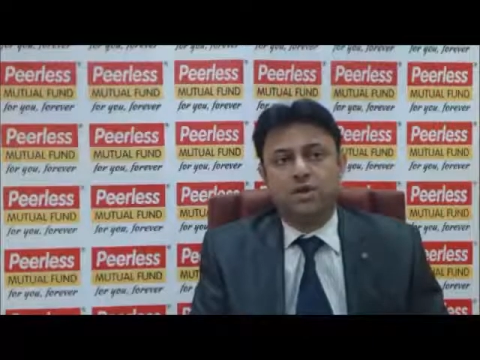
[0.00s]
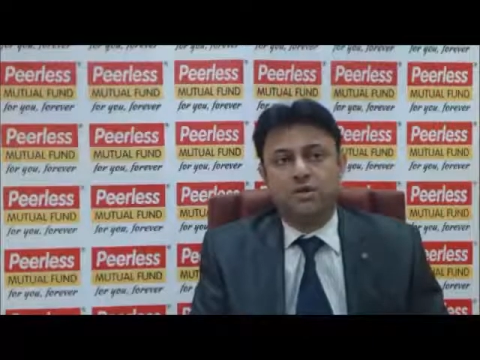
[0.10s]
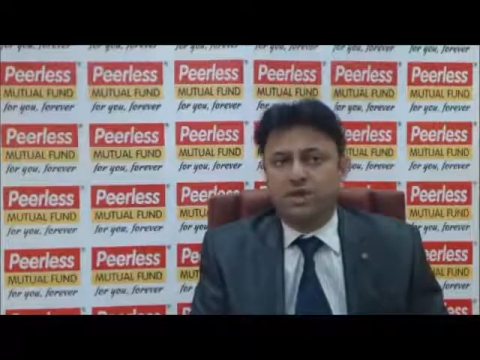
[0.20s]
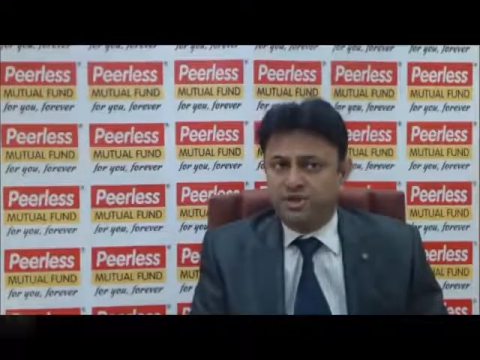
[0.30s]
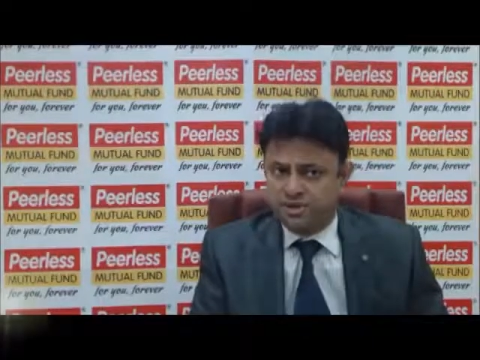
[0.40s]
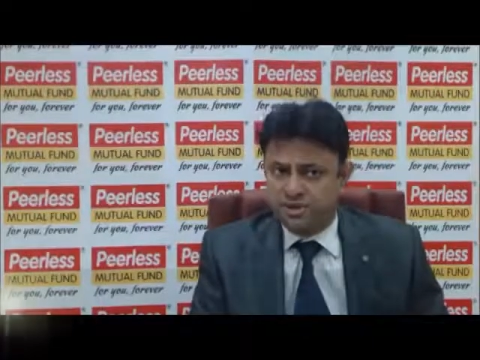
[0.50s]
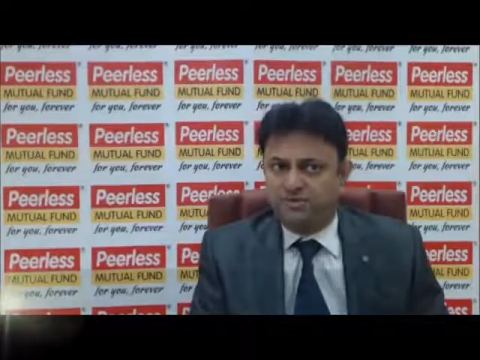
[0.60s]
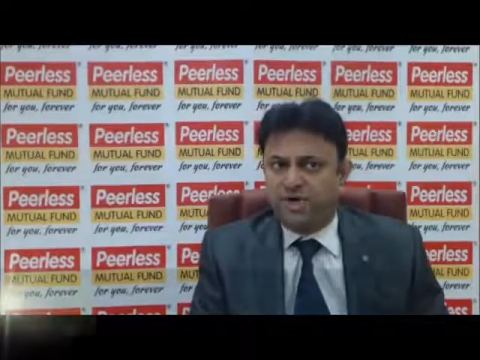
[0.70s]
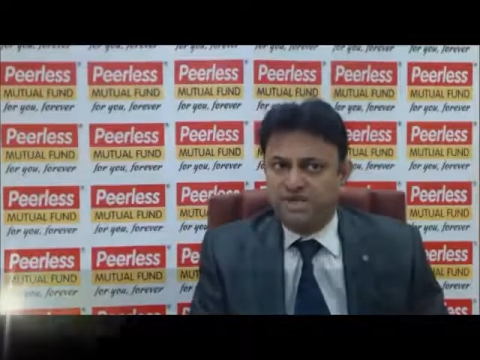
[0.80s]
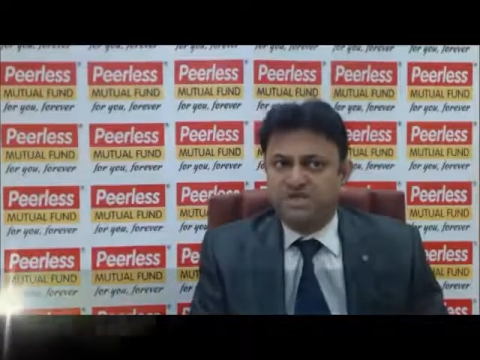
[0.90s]
This
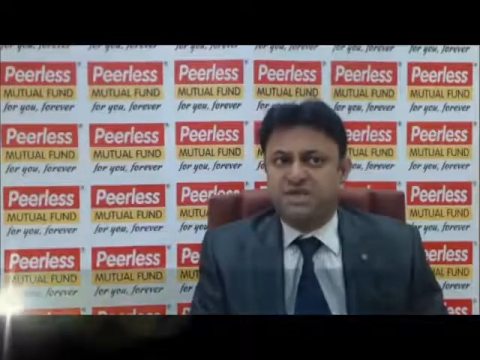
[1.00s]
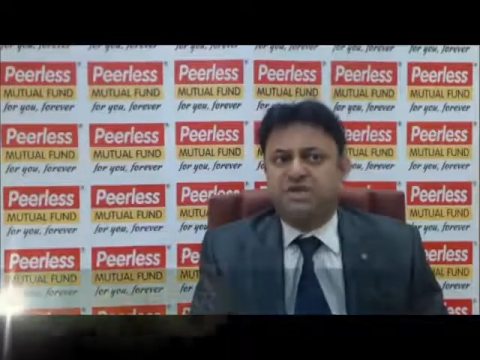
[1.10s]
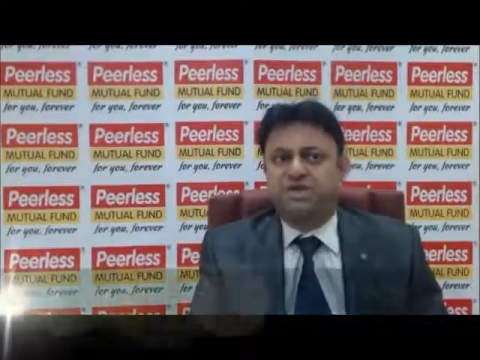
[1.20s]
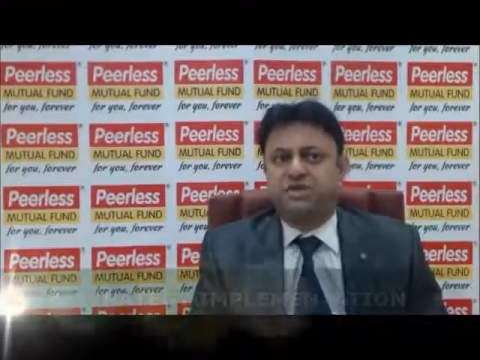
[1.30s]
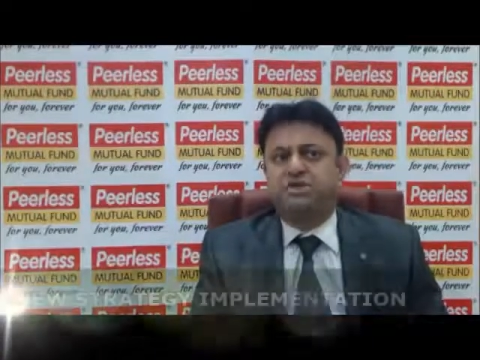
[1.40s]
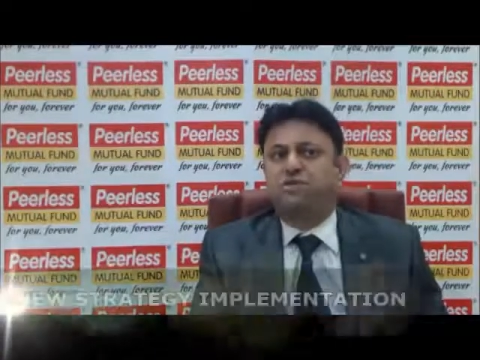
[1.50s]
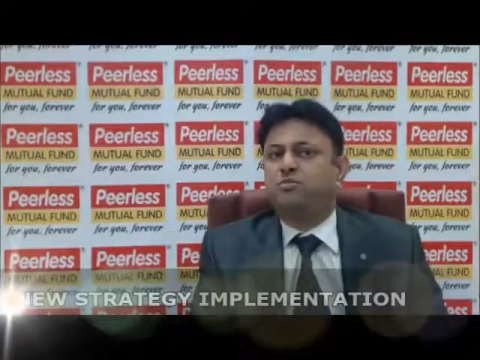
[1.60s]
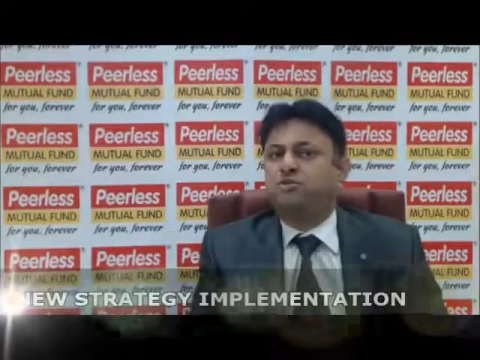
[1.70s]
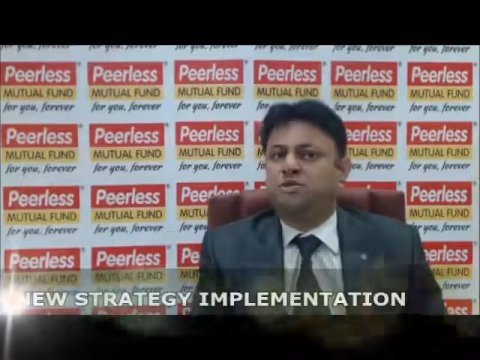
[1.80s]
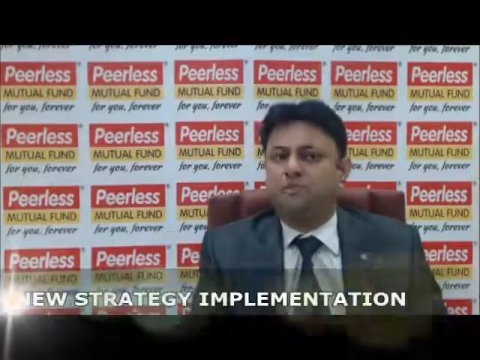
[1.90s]
revised strategy is
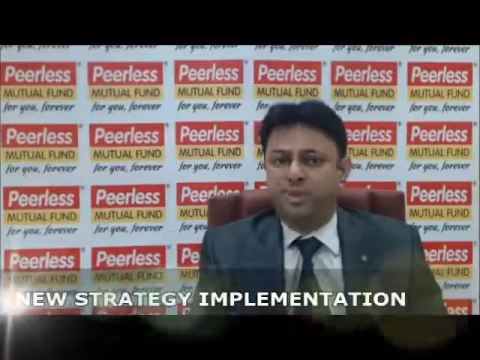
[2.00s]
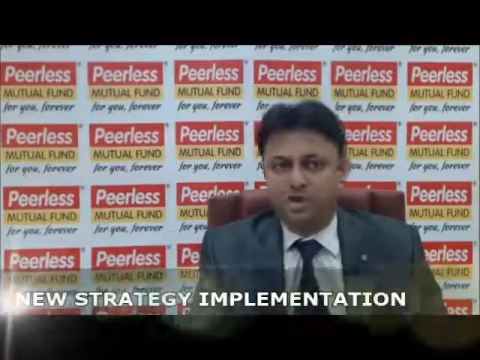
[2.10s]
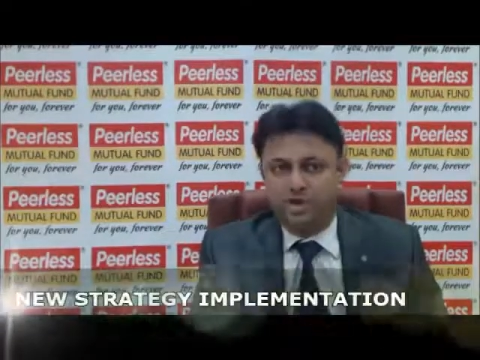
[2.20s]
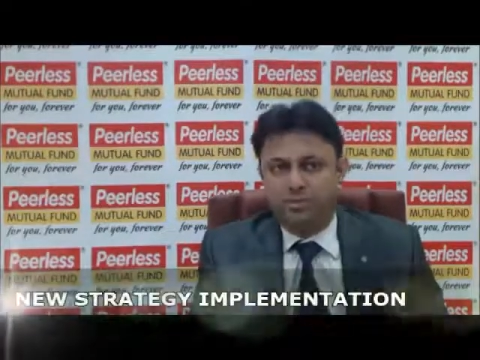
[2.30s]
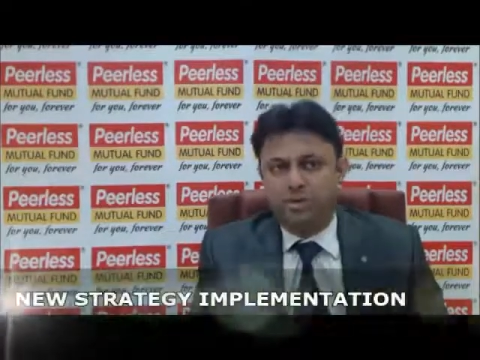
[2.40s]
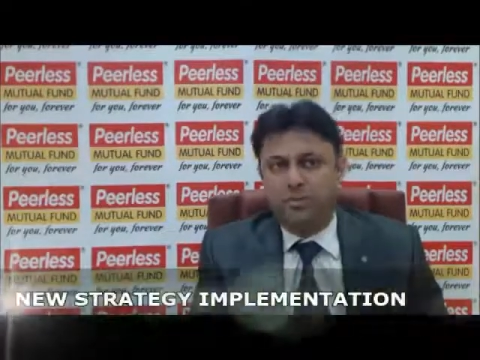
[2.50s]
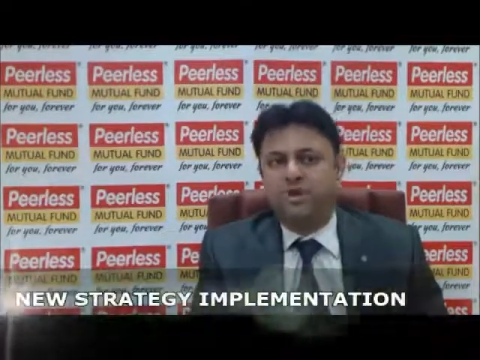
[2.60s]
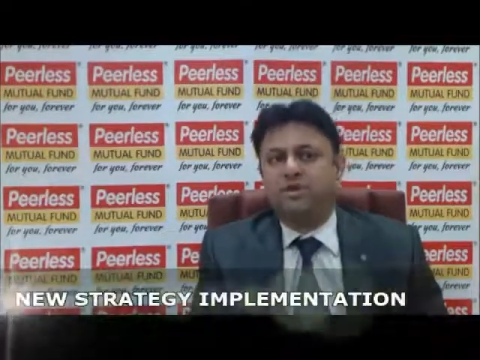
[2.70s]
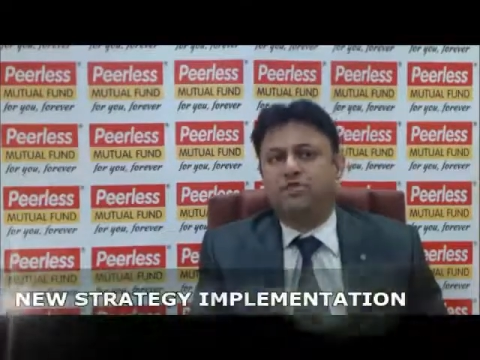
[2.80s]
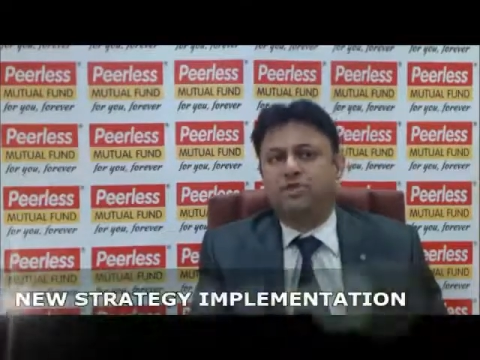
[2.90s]
almost completely
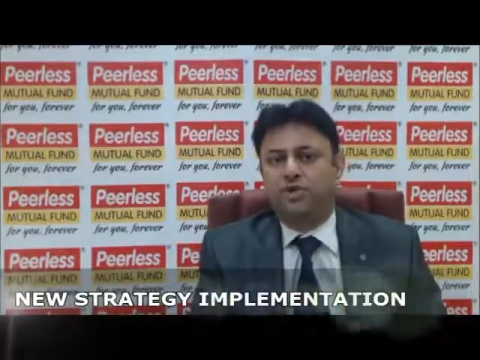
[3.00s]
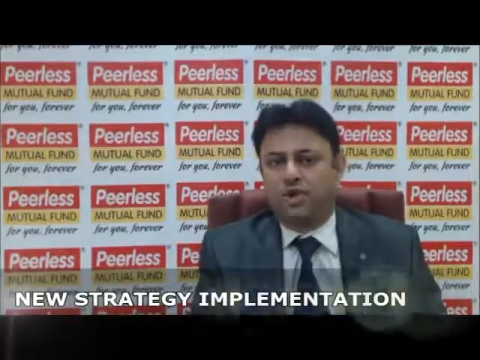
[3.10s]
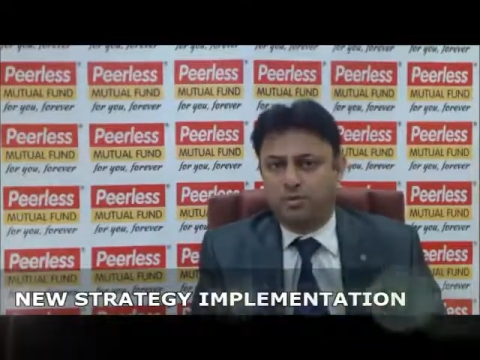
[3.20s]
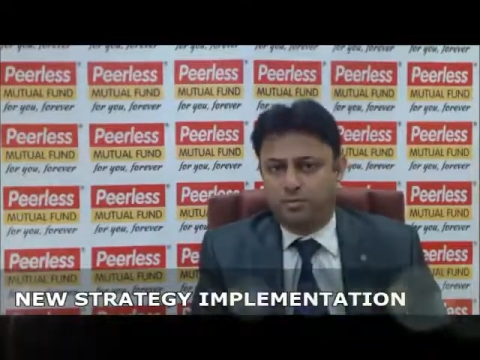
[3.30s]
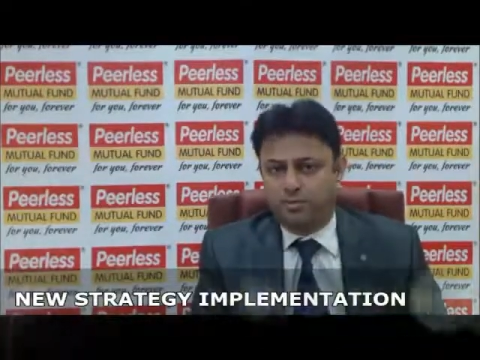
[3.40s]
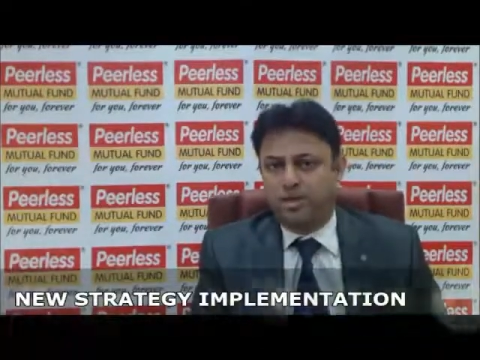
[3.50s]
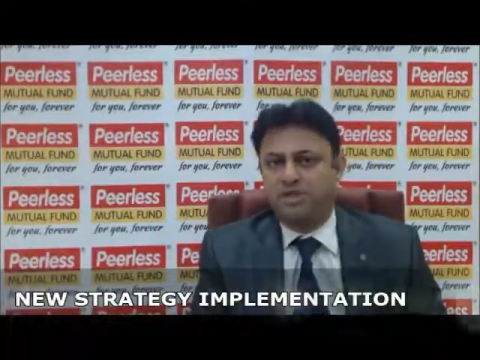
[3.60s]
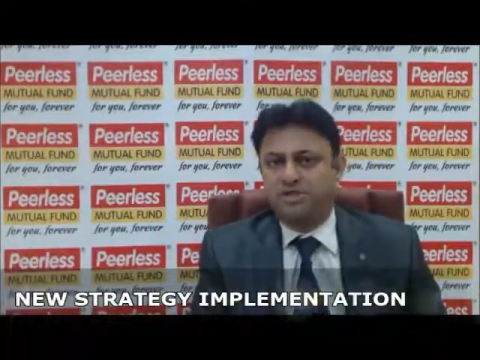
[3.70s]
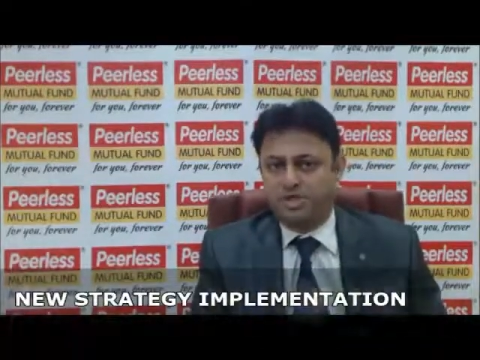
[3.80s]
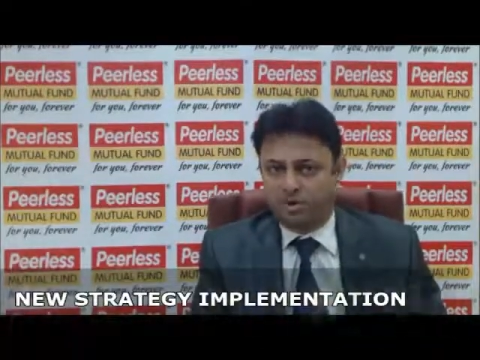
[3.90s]
implemented for the
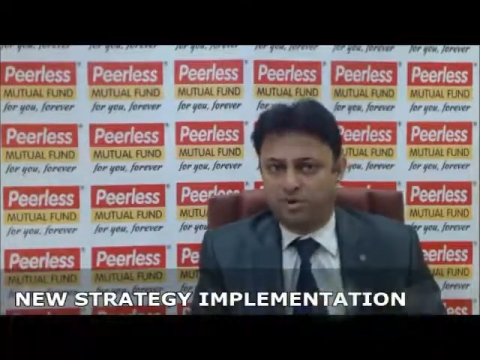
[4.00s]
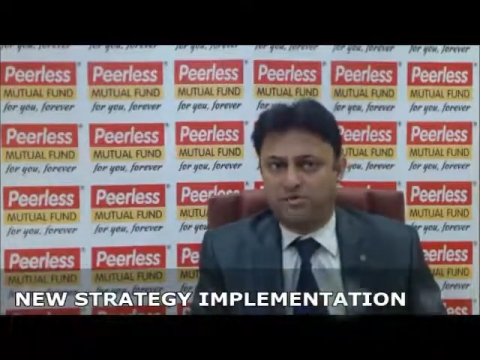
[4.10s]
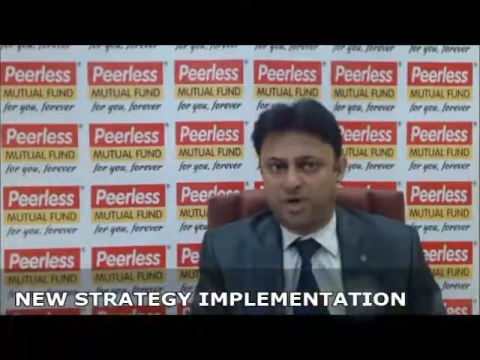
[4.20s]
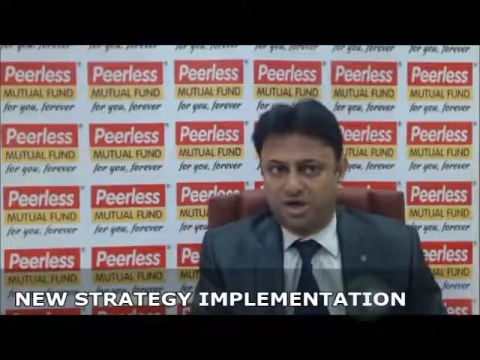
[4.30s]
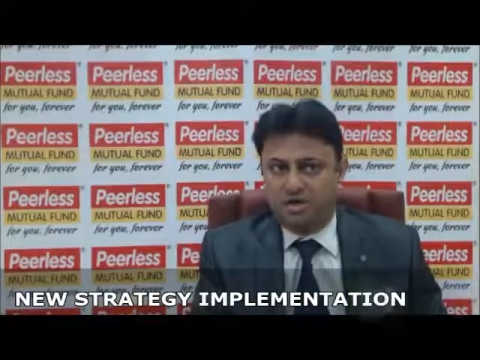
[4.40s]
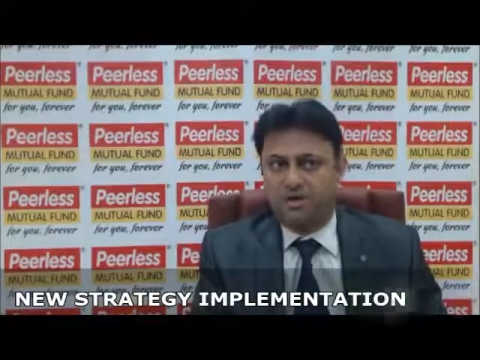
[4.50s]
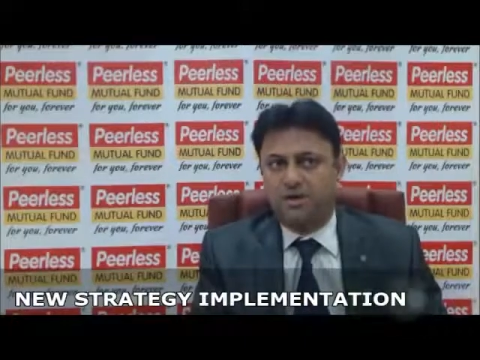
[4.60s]
Peerless Liquid Fund.